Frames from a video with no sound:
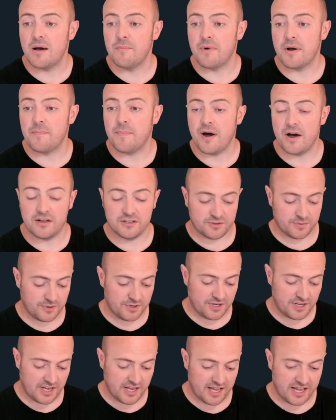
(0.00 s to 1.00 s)
my password
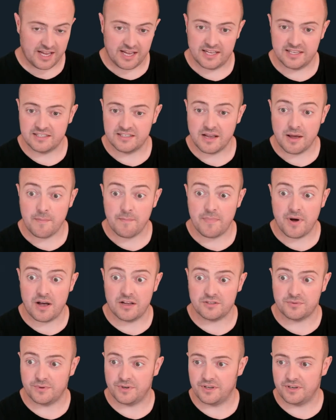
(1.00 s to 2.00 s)
is
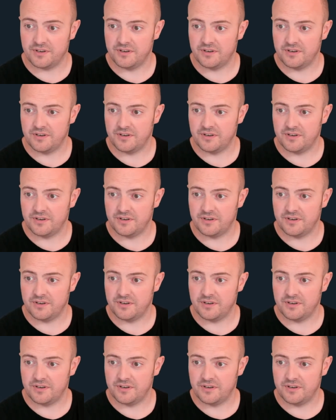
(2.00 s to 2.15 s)
password.